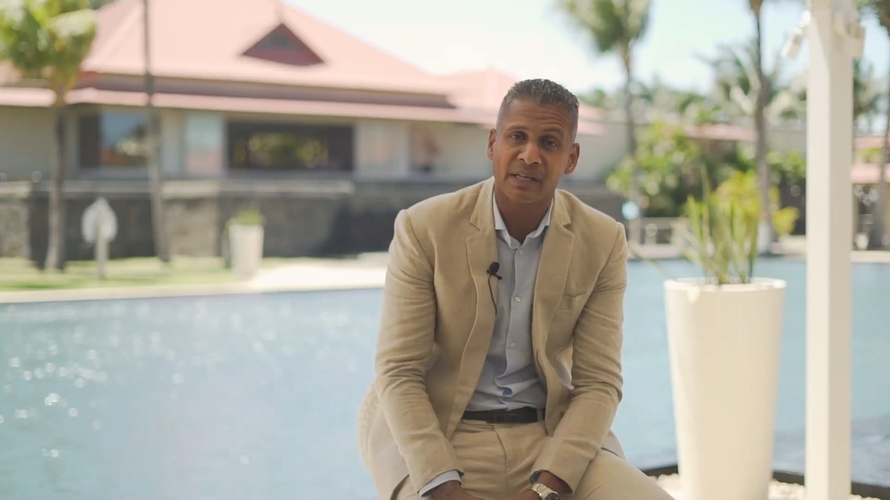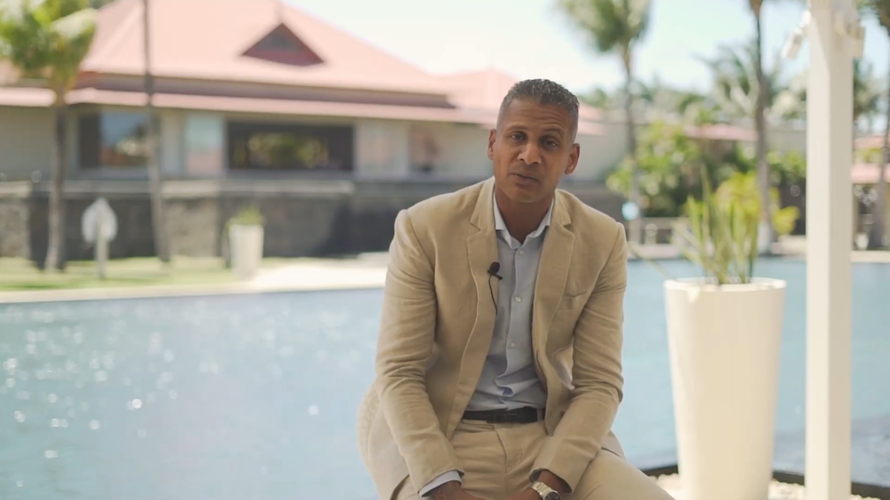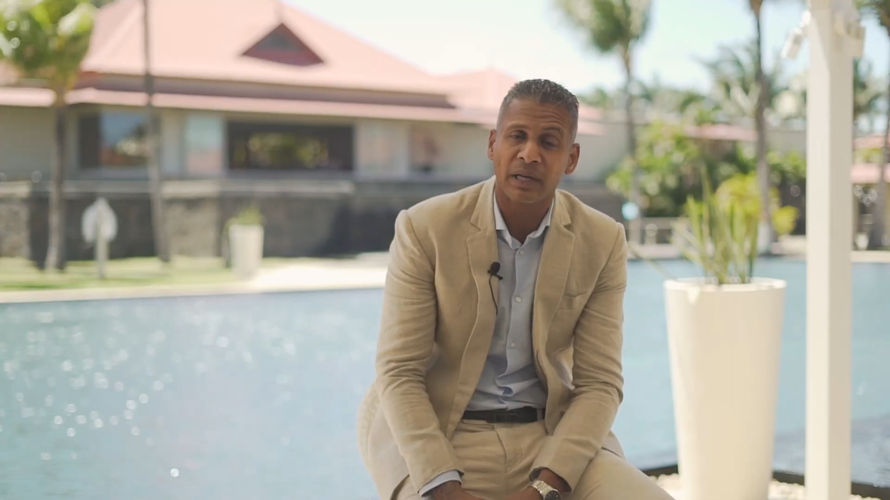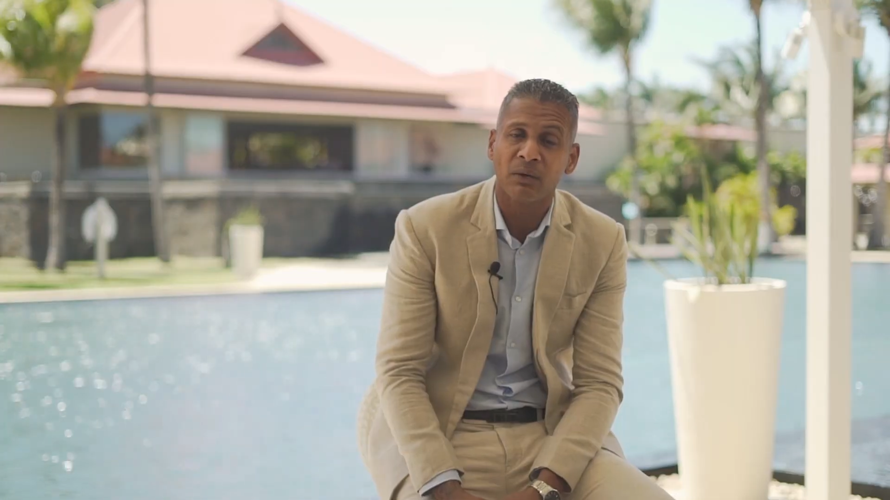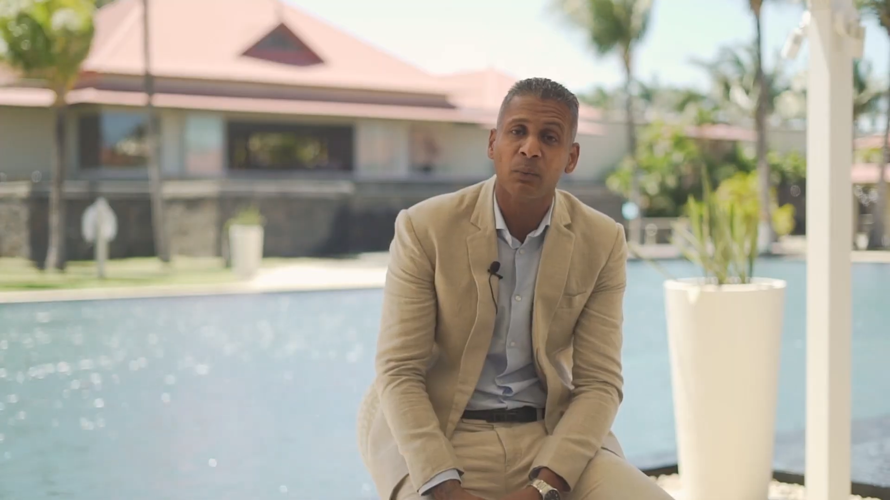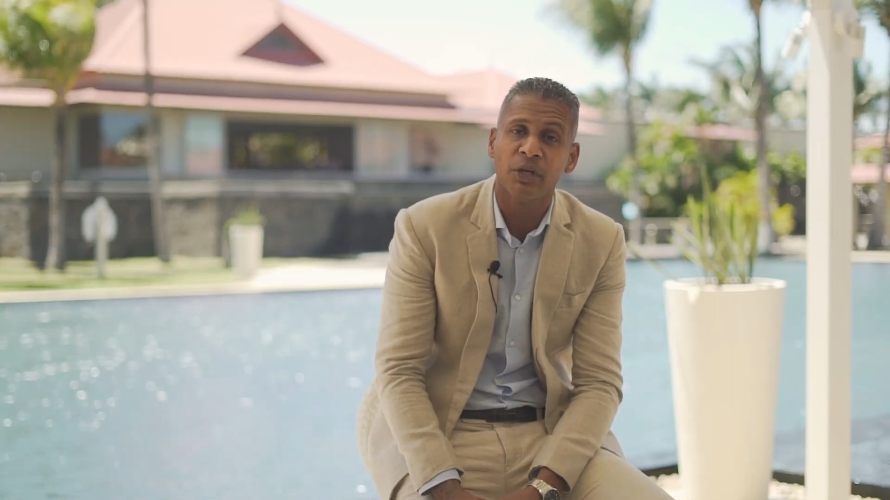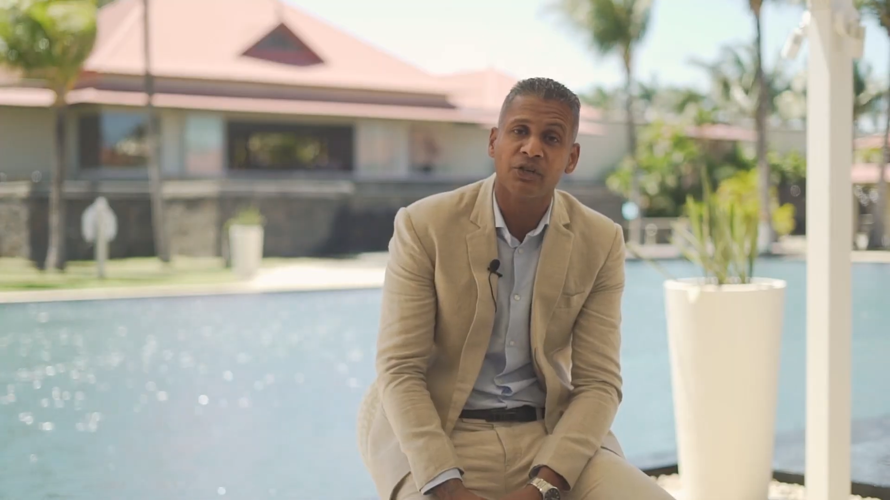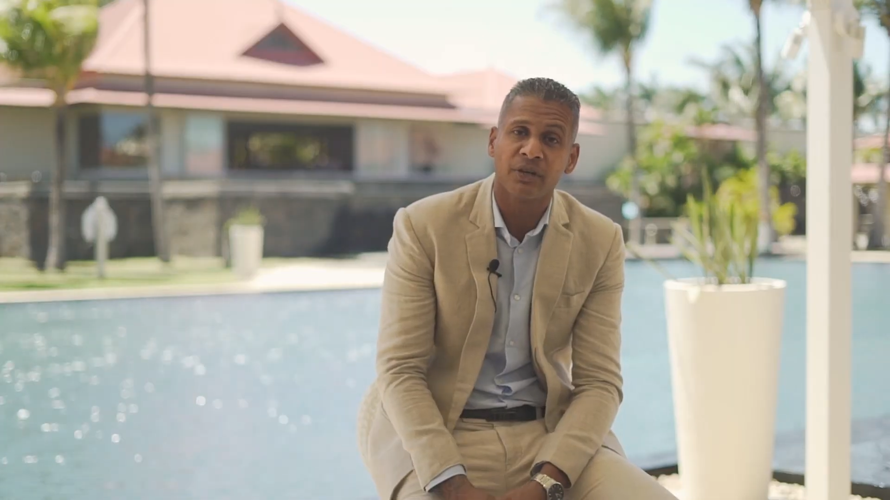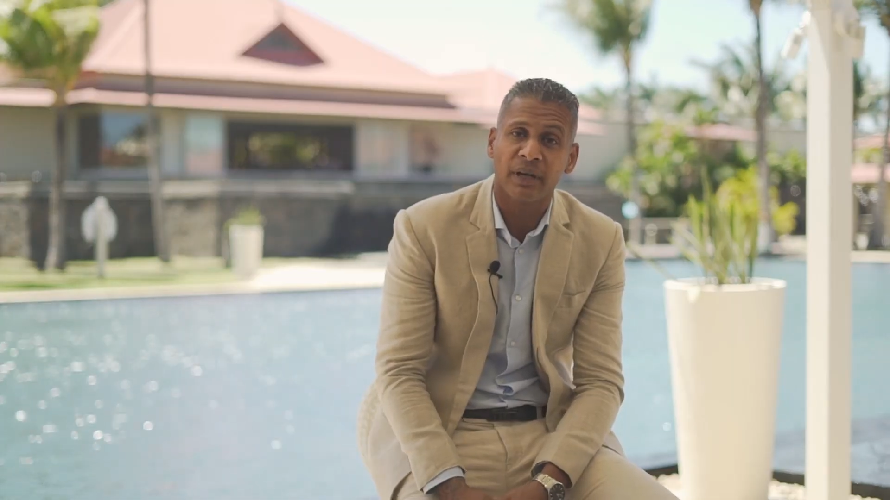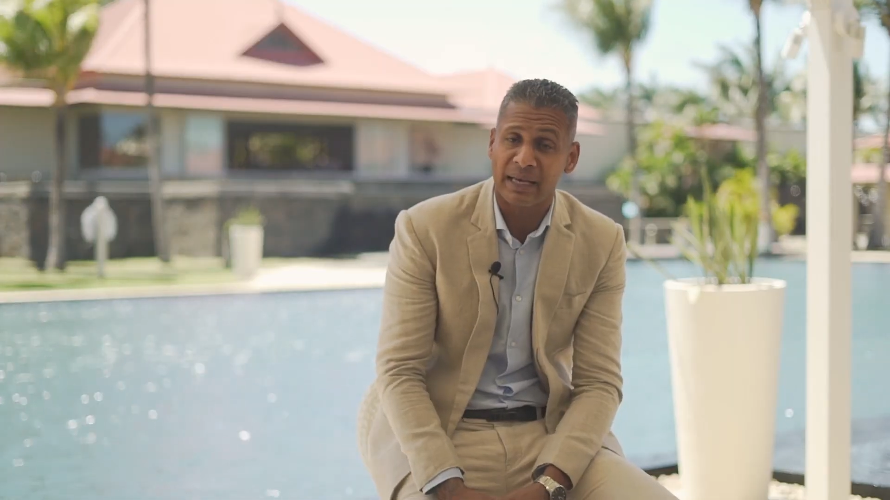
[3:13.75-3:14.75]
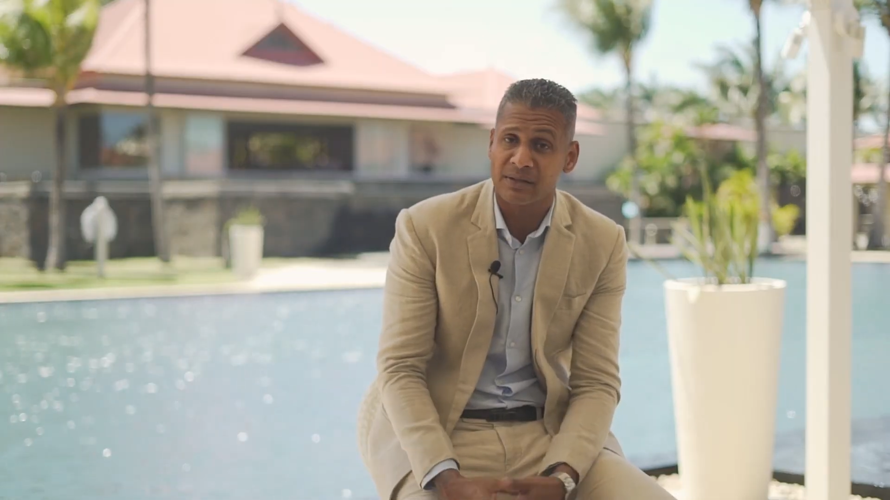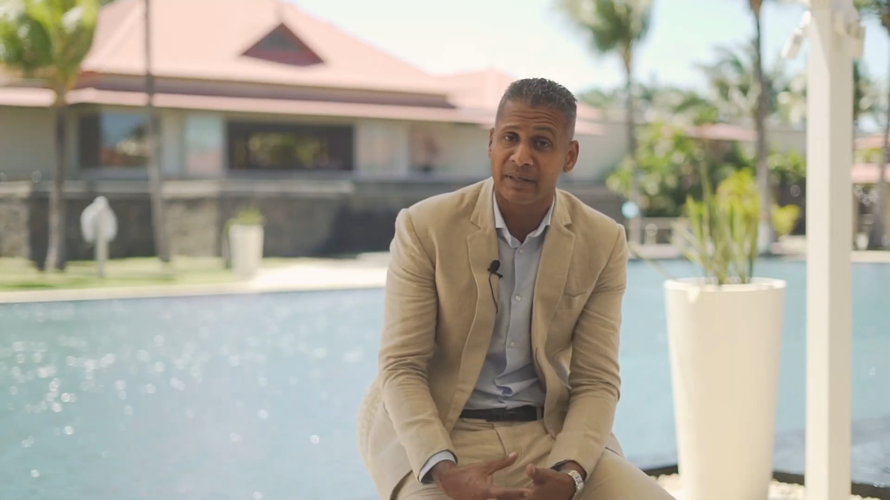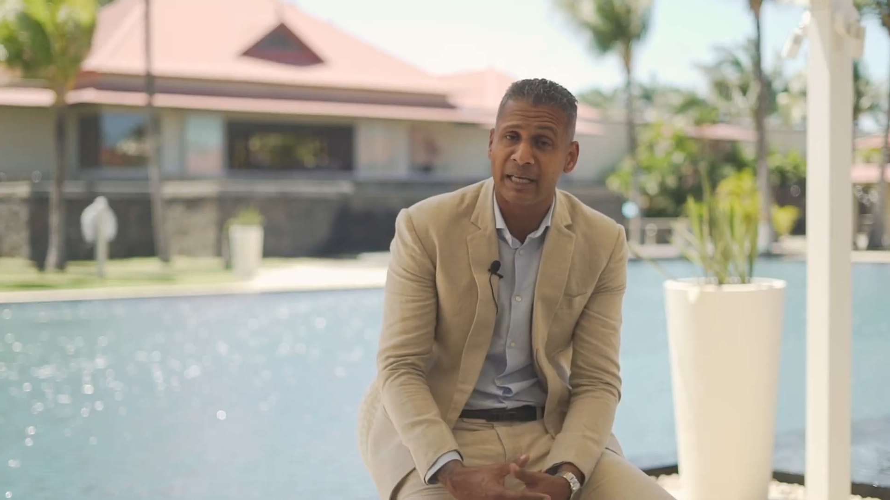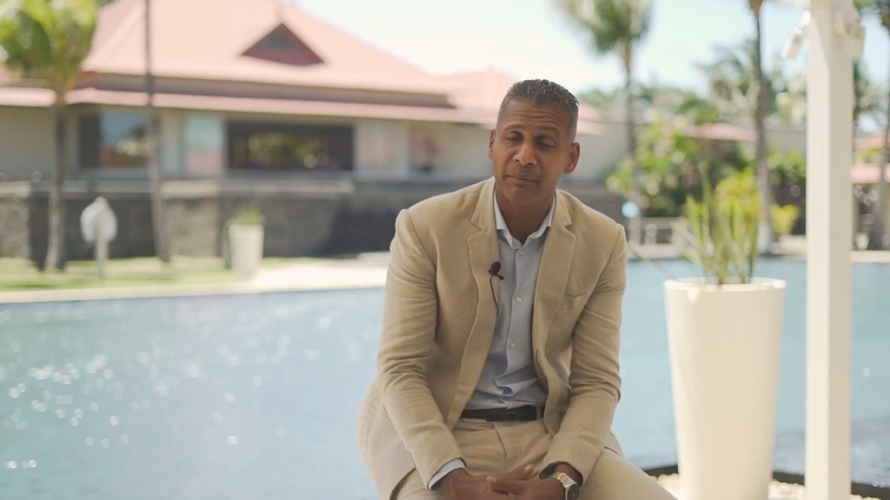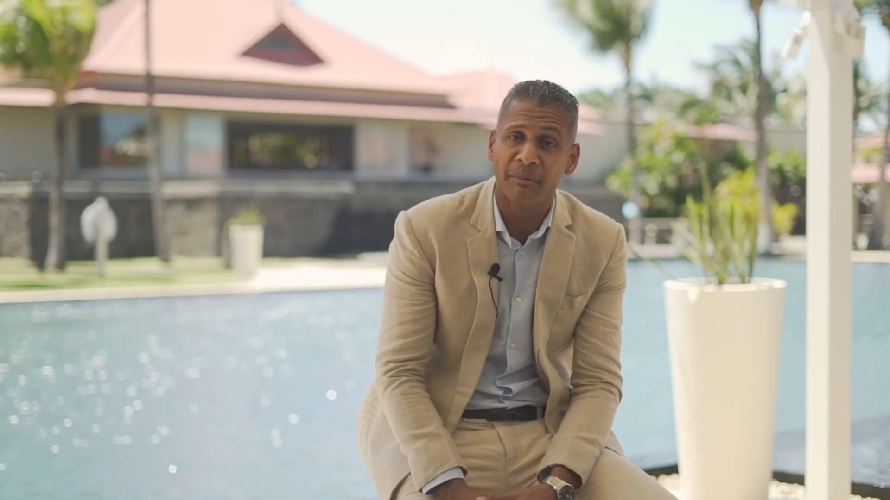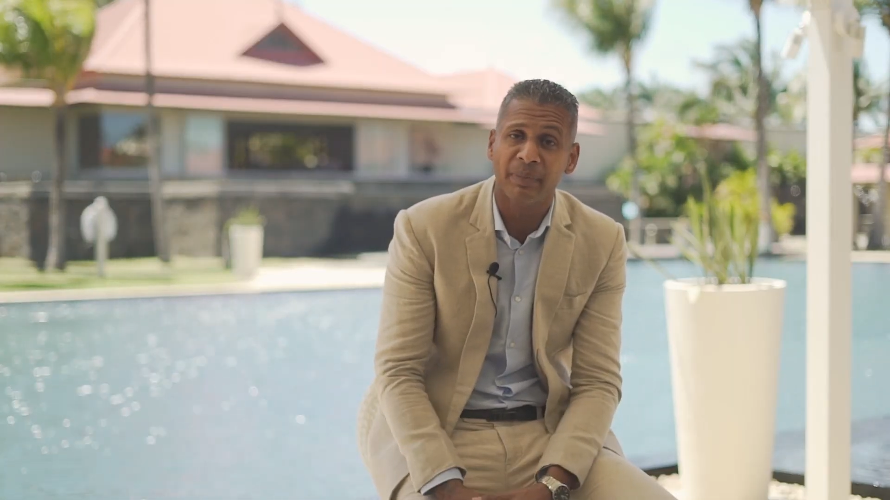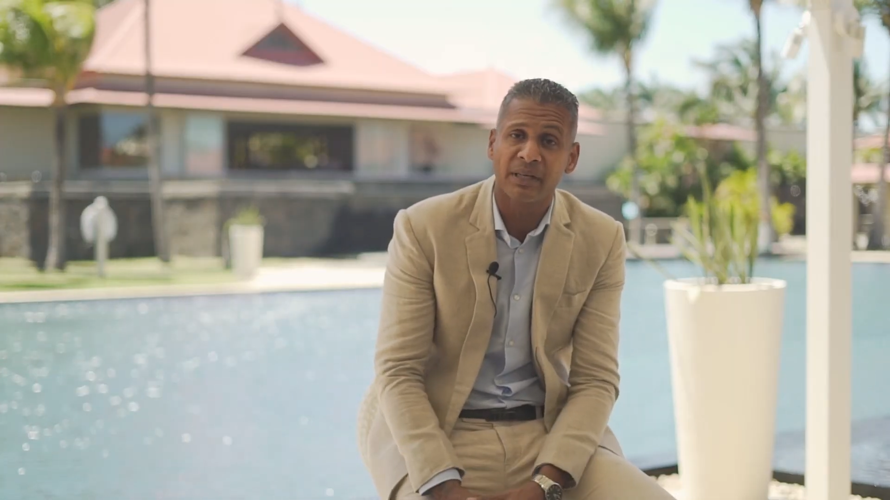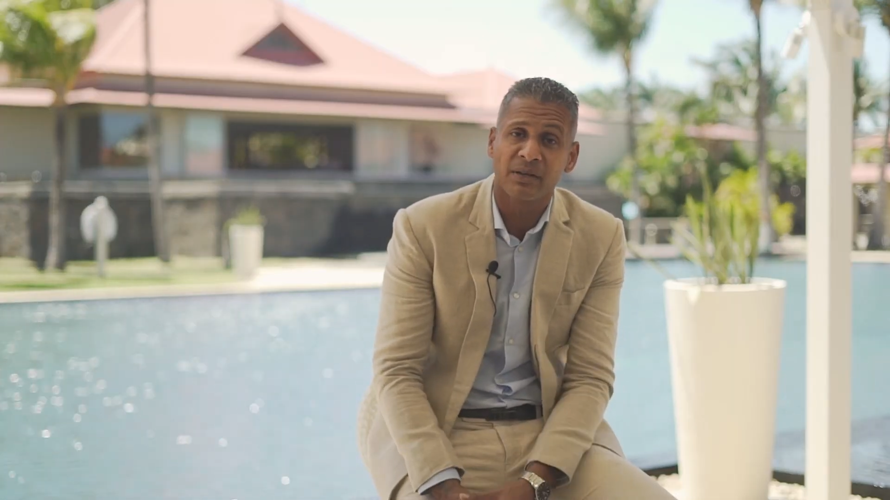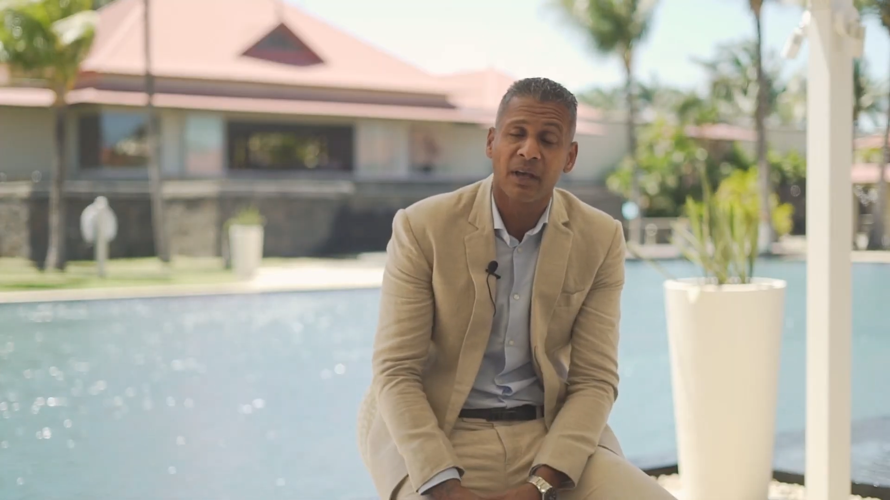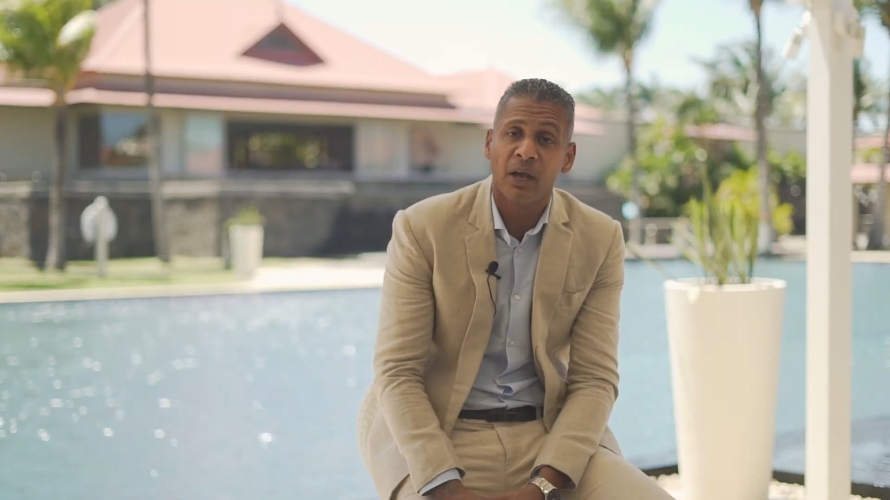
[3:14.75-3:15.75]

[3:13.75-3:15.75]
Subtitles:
as well, which, as the name depicts,